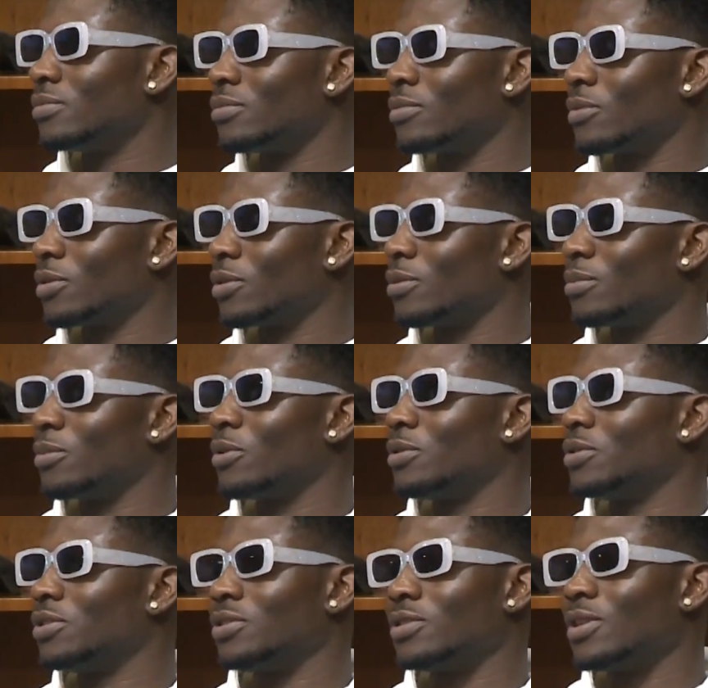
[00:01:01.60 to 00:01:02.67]
it. Nothing
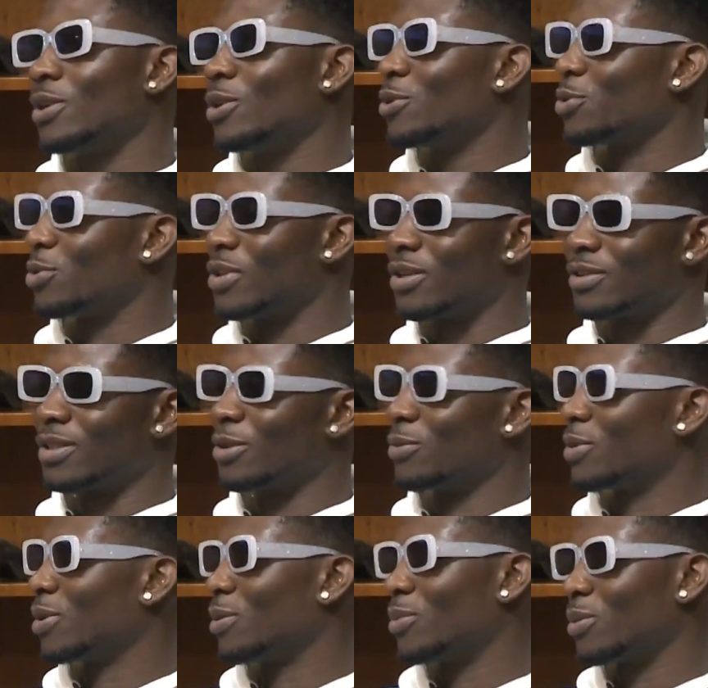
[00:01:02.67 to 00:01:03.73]
much. So that was how we
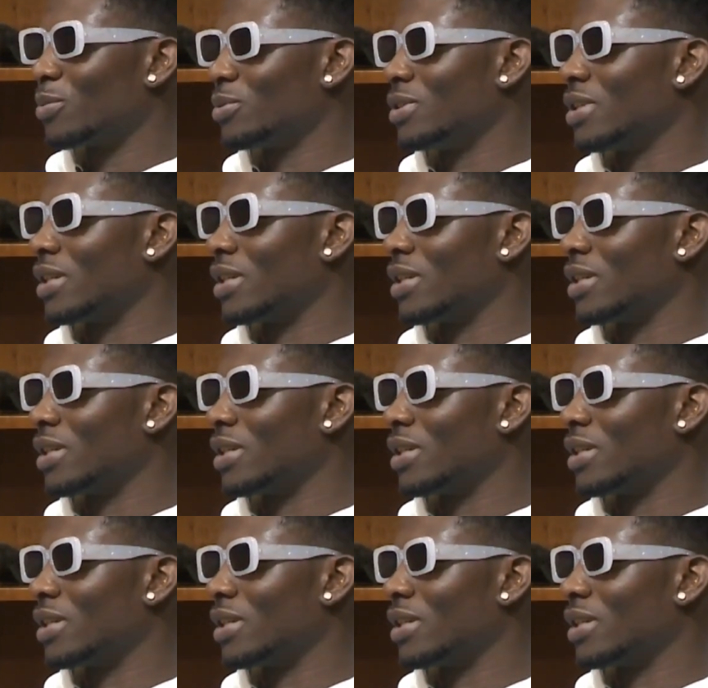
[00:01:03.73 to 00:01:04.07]
came up with the